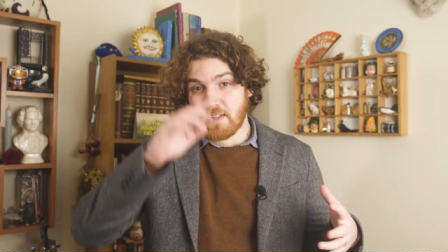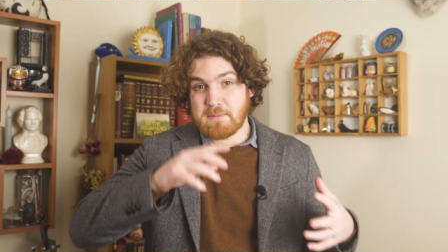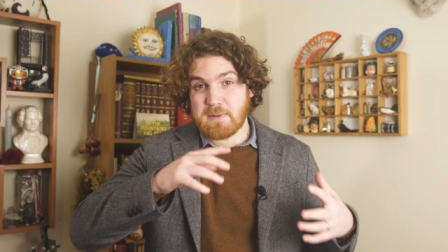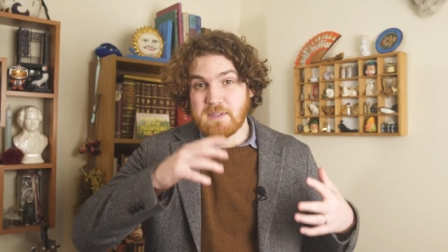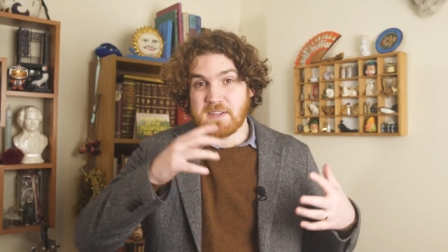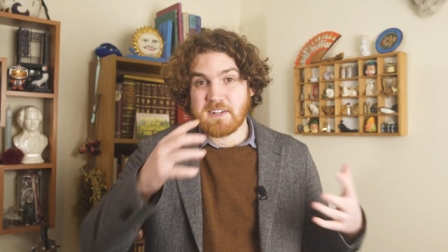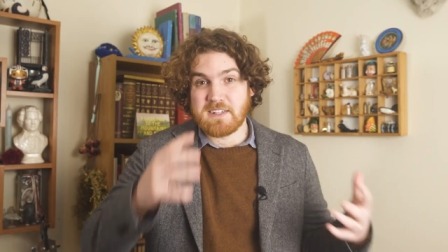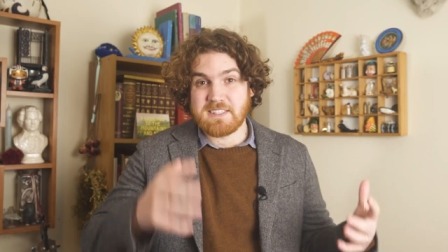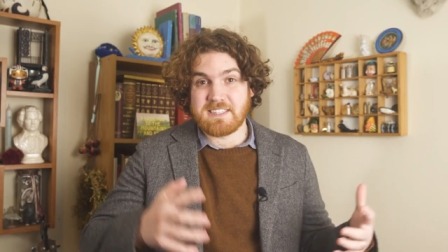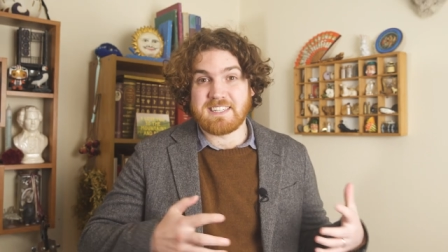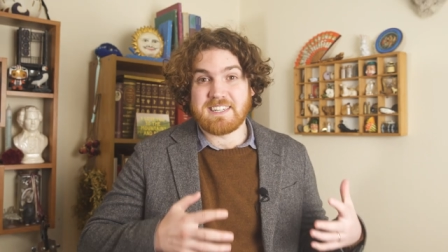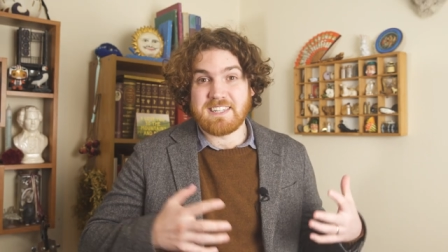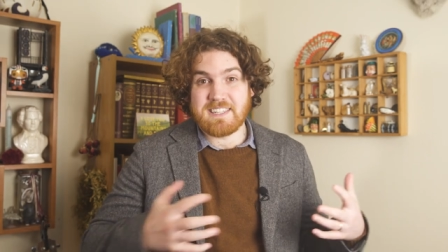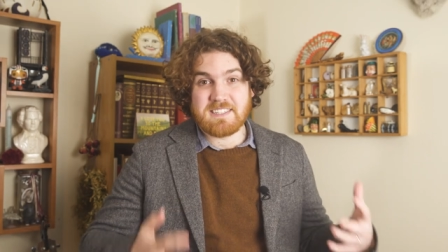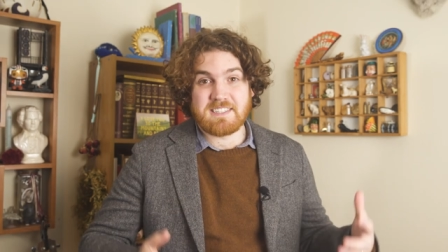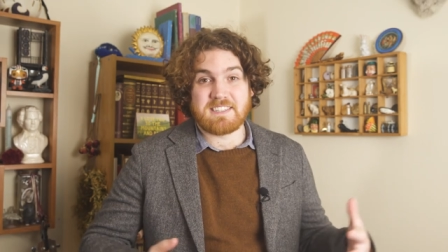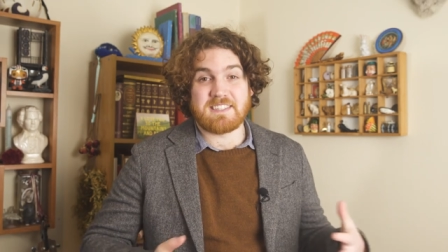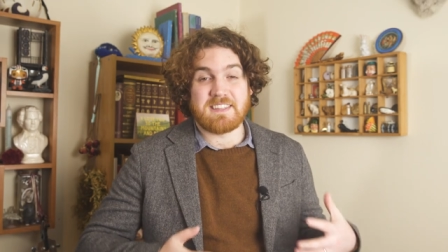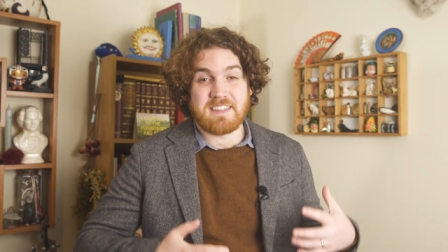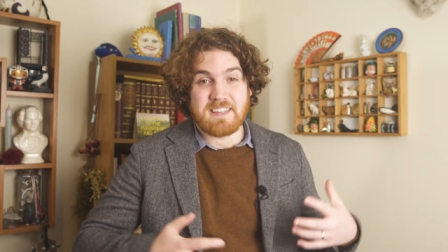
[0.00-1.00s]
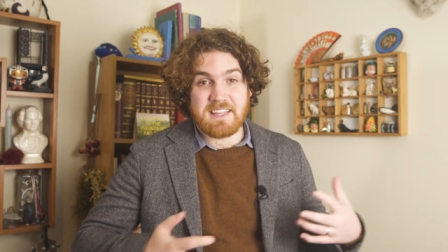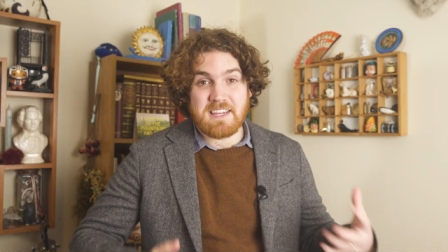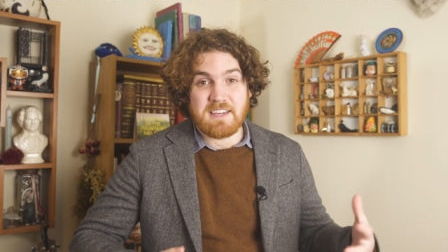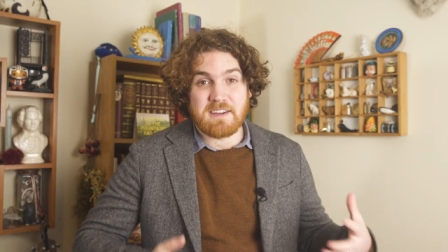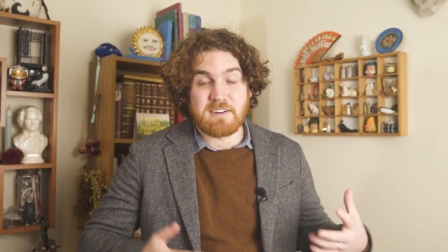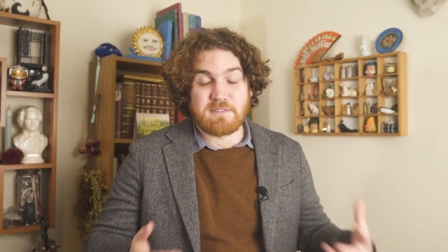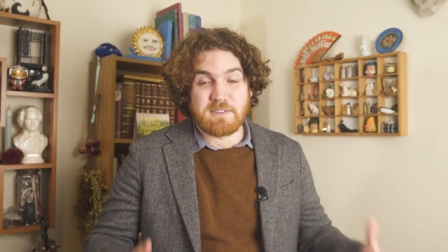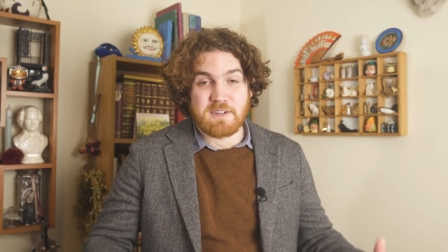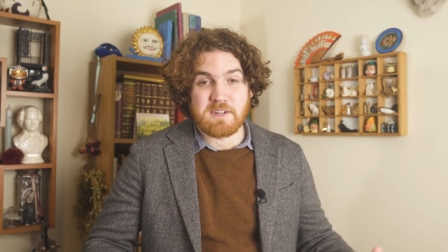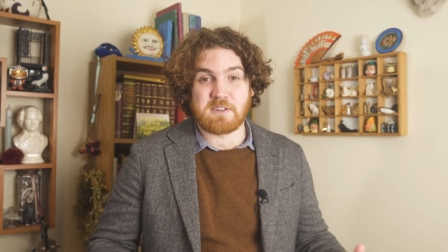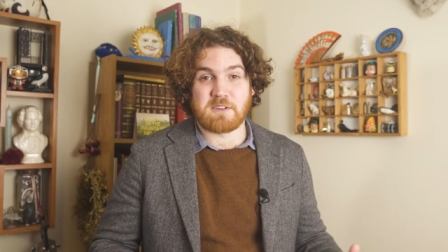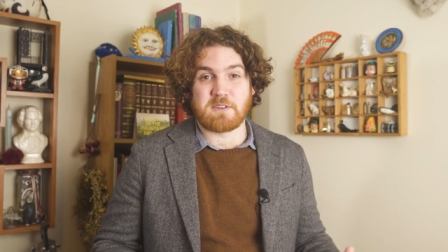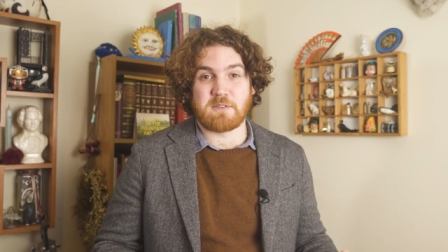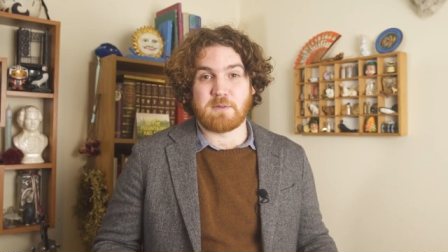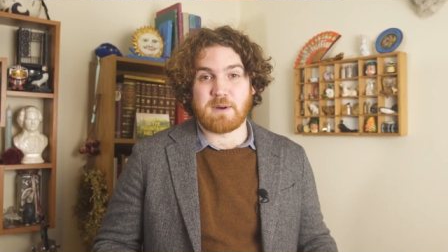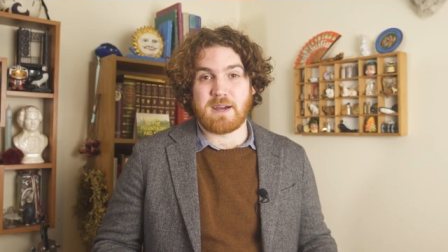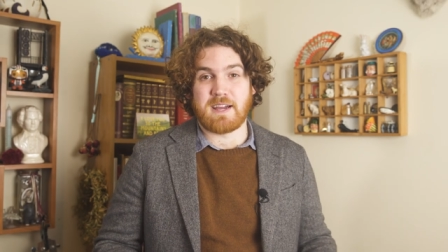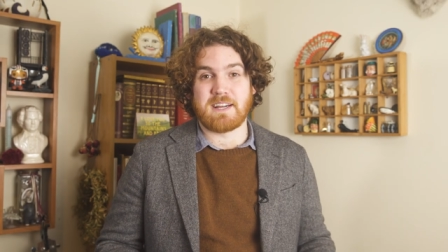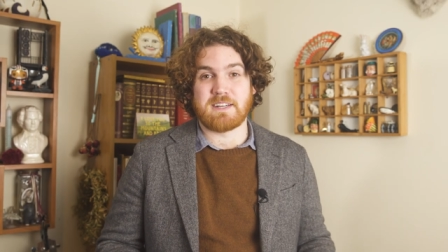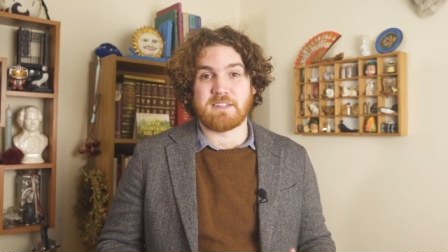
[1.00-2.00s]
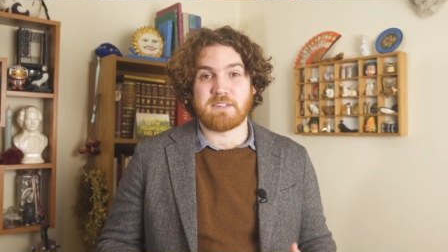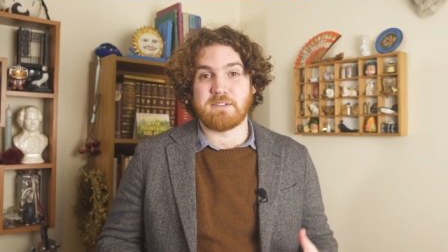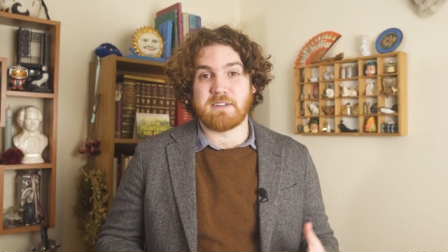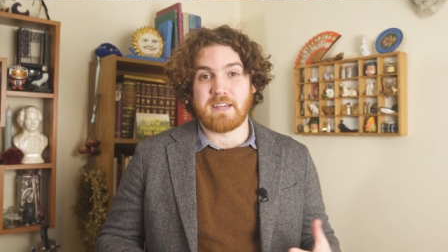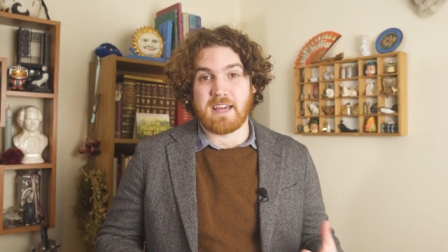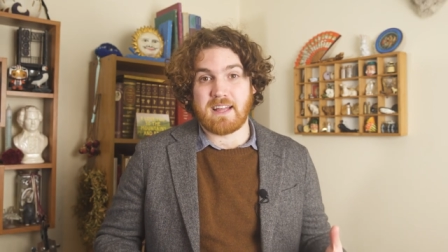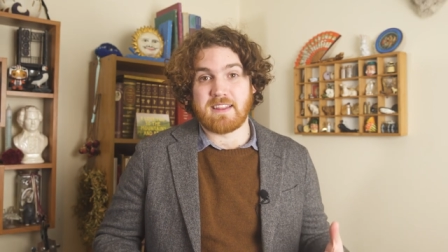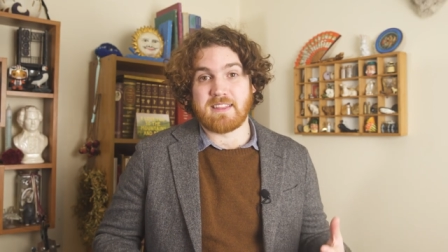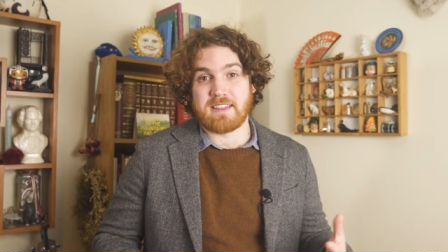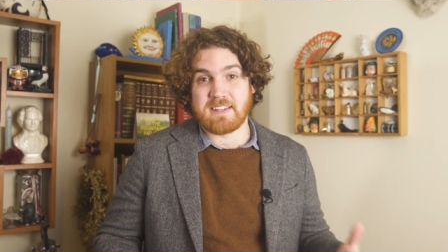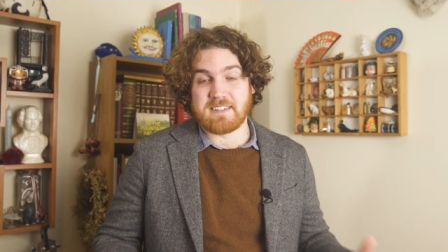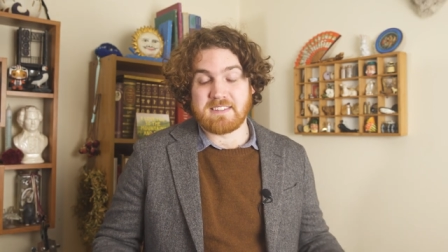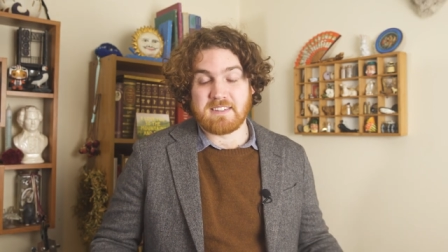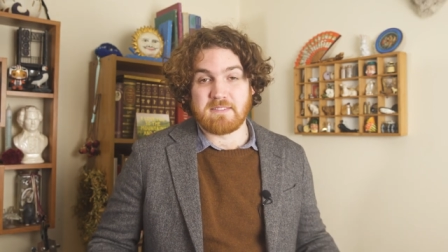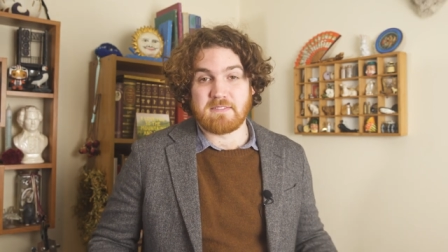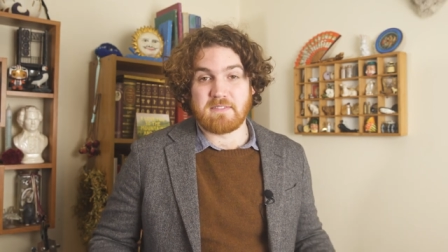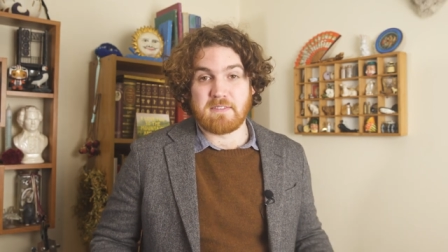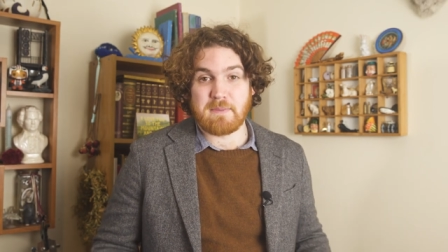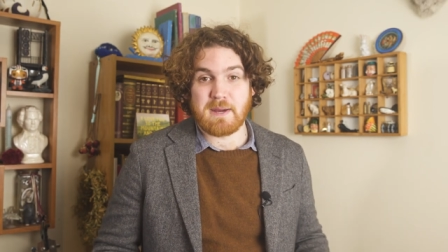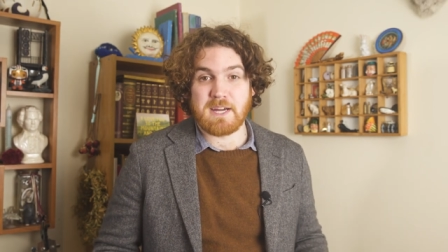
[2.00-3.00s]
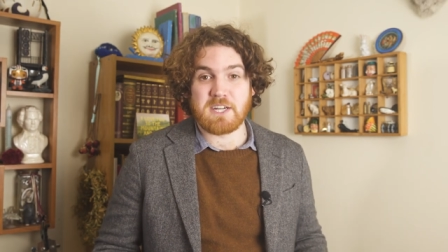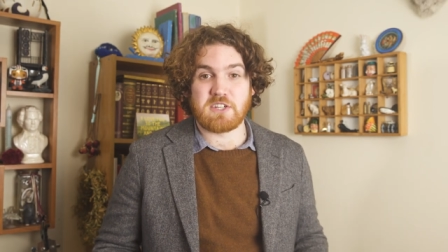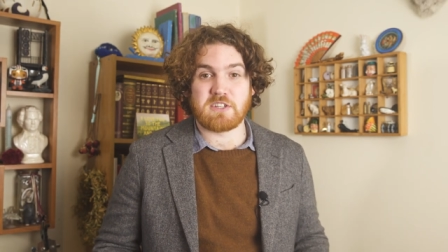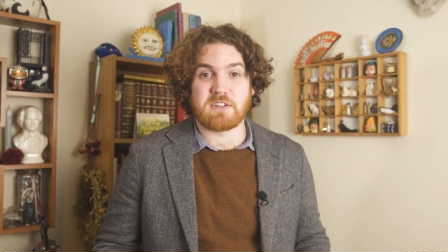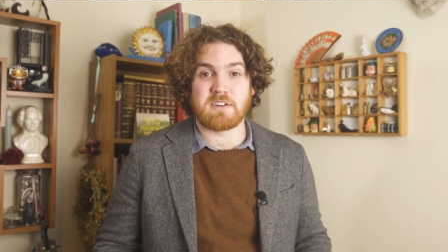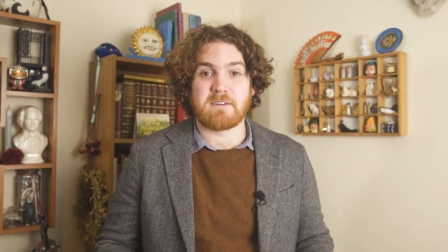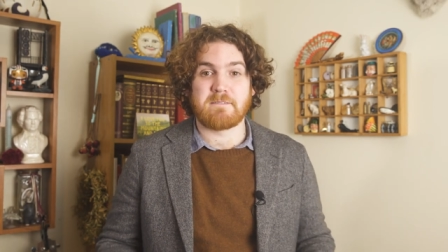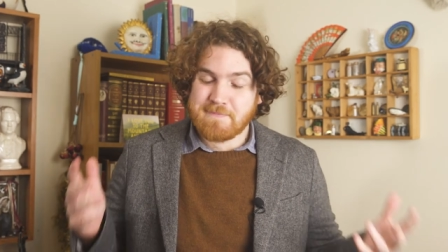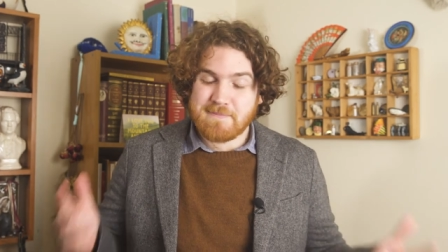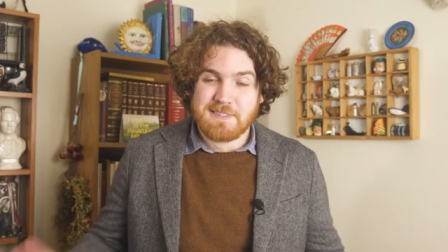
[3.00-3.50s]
because it is the official way to get this information.